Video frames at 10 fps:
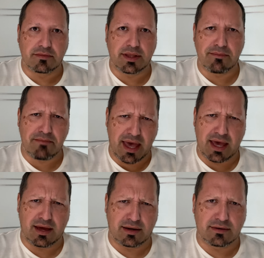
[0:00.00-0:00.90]
the
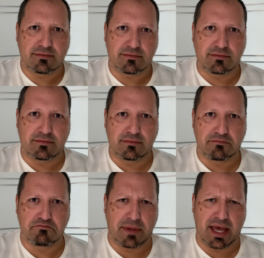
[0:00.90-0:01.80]
man,
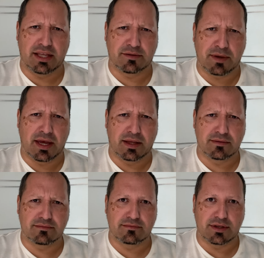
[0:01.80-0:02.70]
man's man,
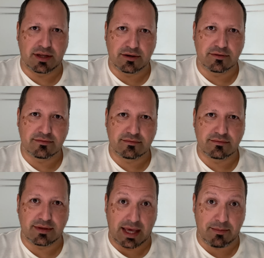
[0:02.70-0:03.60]
you know,
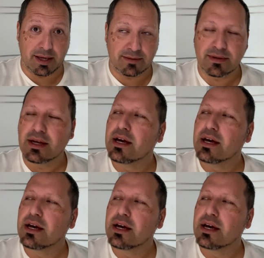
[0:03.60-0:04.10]
that man.